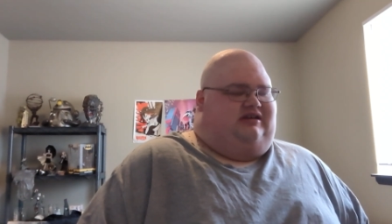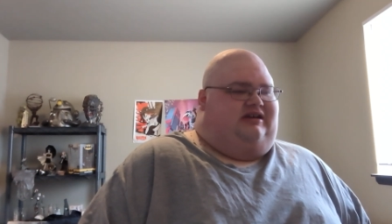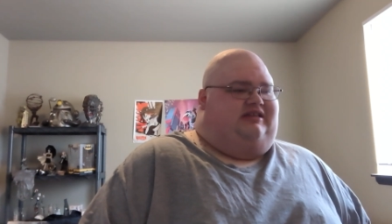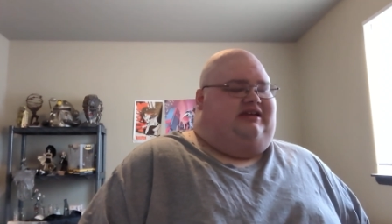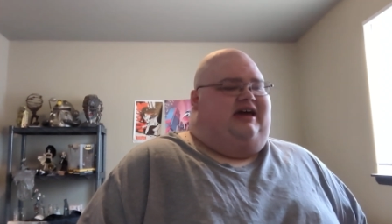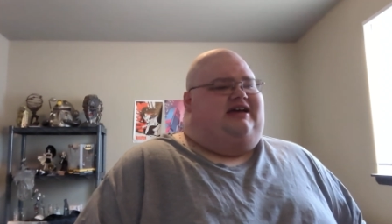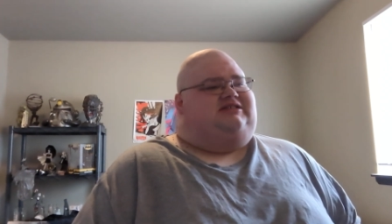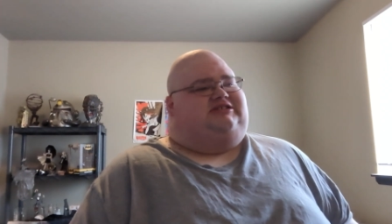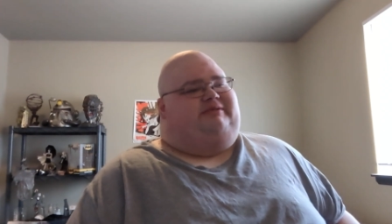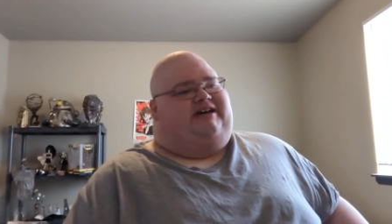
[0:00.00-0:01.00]
and the
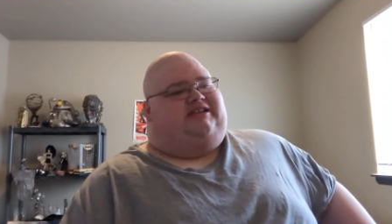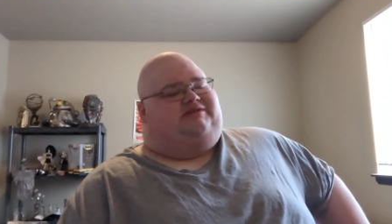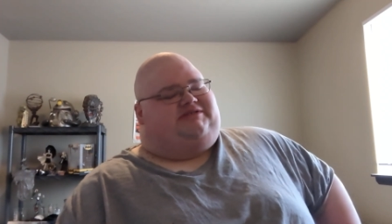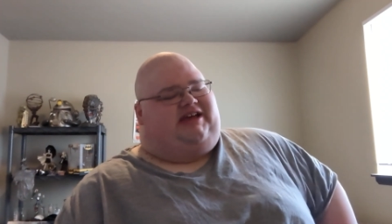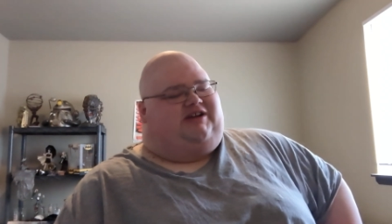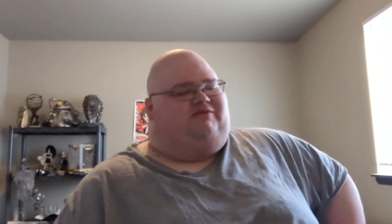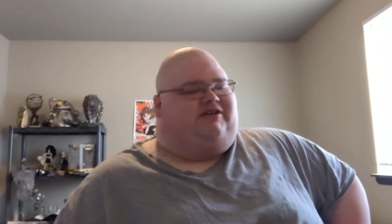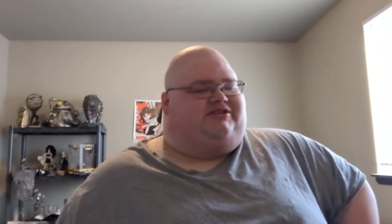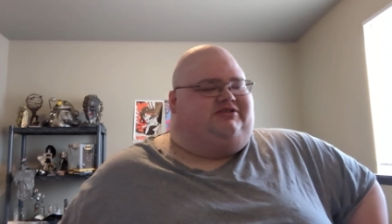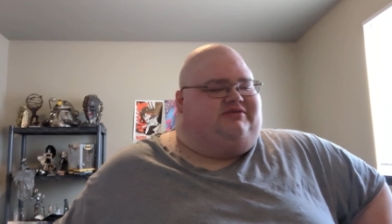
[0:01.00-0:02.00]
Axis back then was kind of
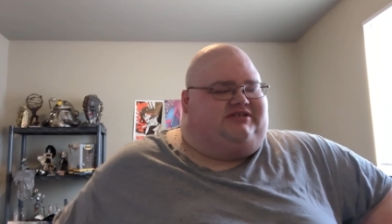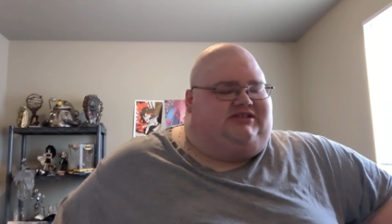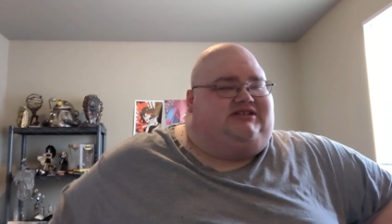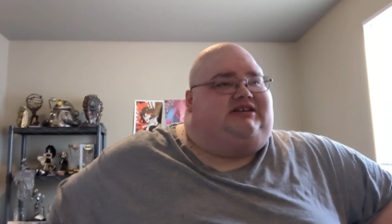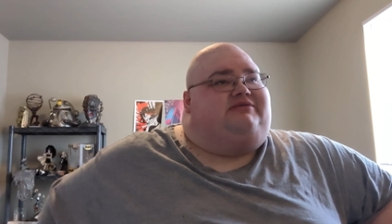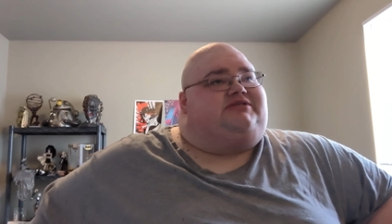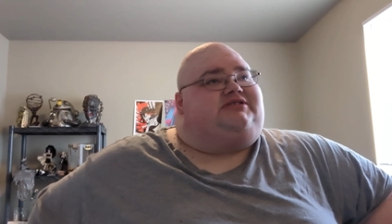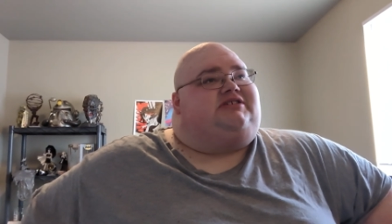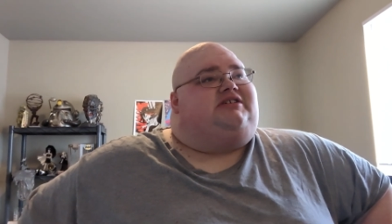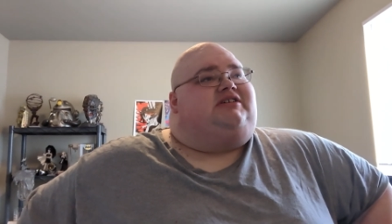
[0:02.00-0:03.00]
weird too, because let's see, it
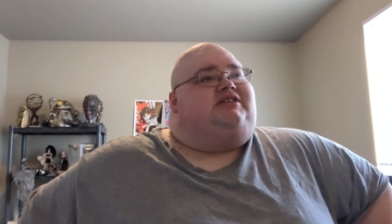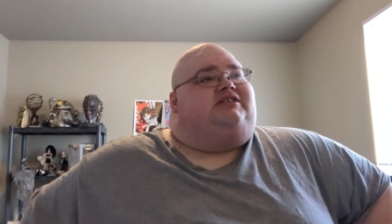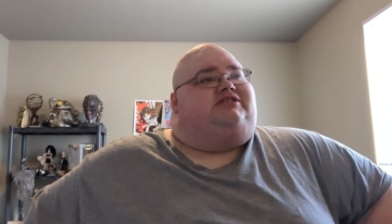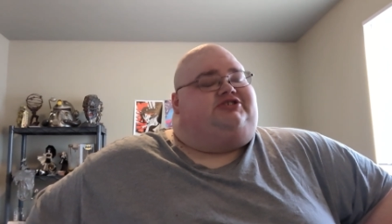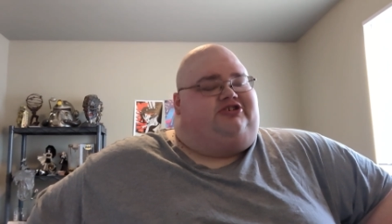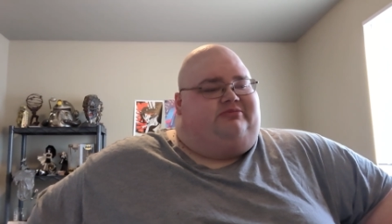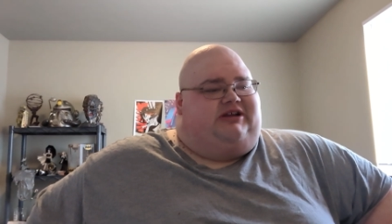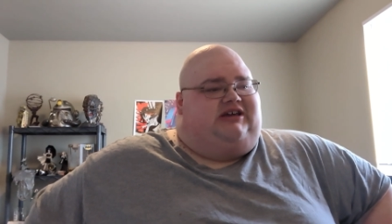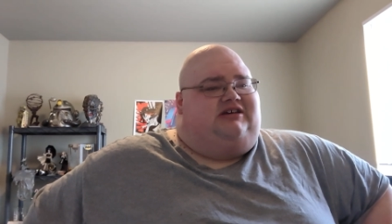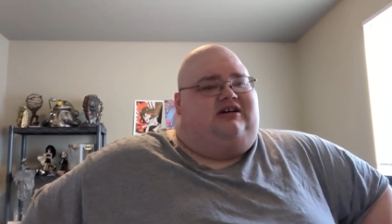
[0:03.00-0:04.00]
was
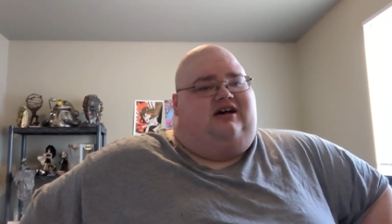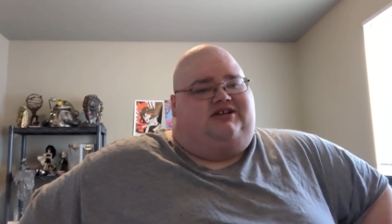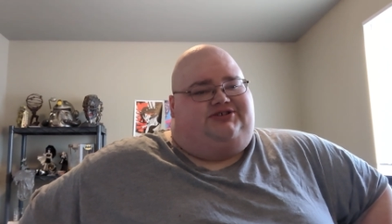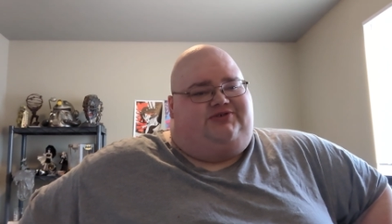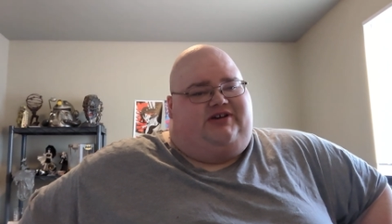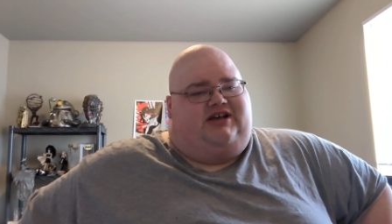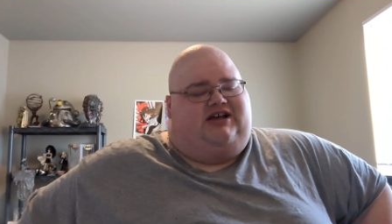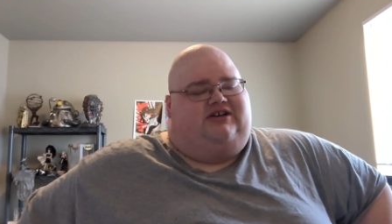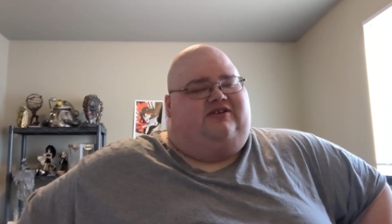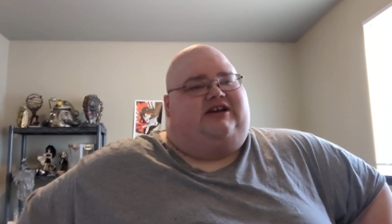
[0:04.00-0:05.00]
Germany, Austria,
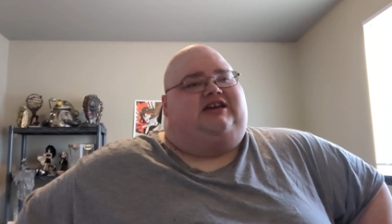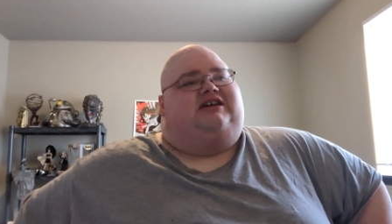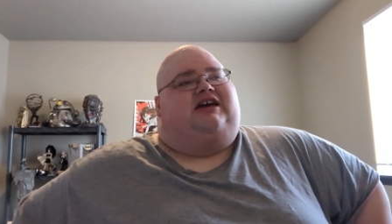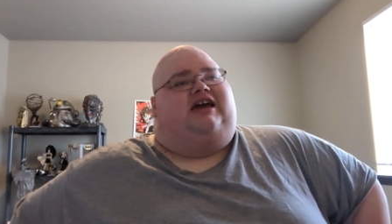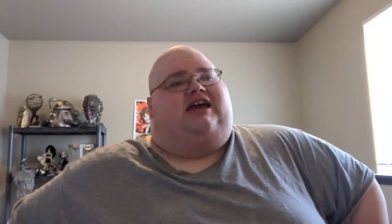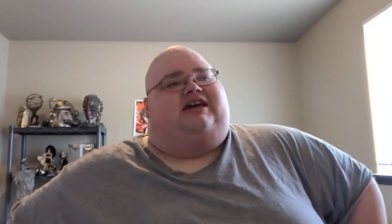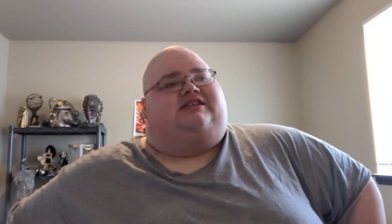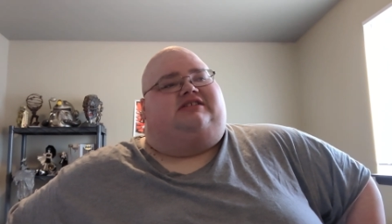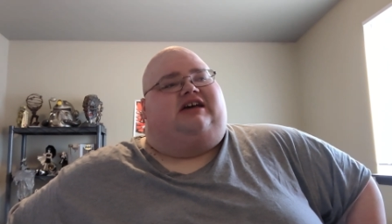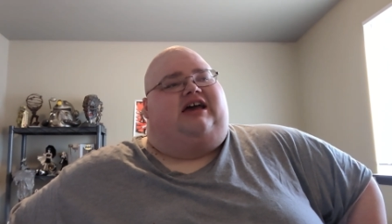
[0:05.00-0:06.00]
Hungary,
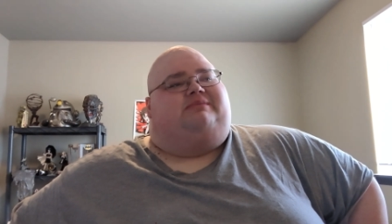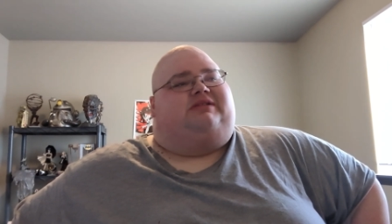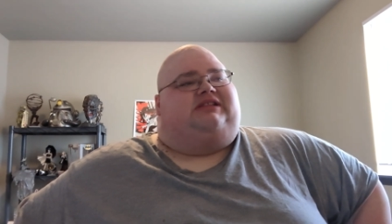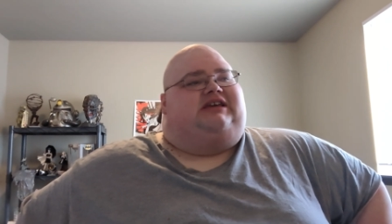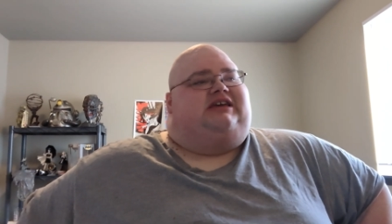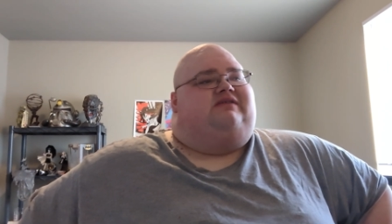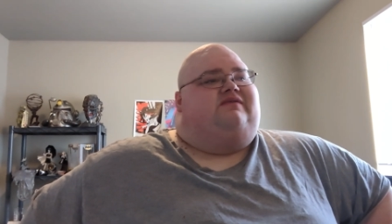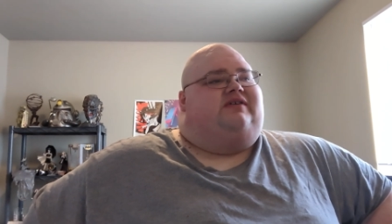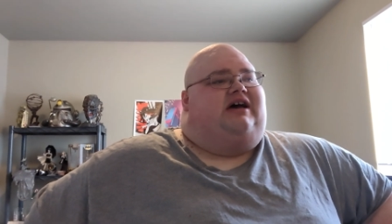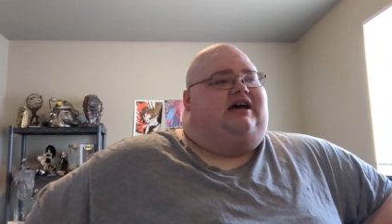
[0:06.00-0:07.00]
and I believe